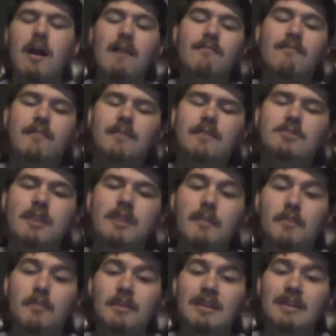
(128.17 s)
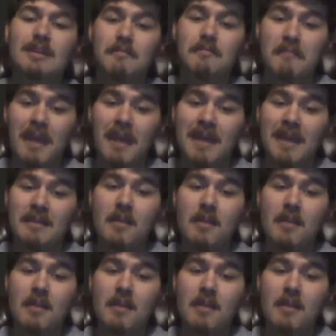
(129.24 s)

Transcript: eventually I'm going to get main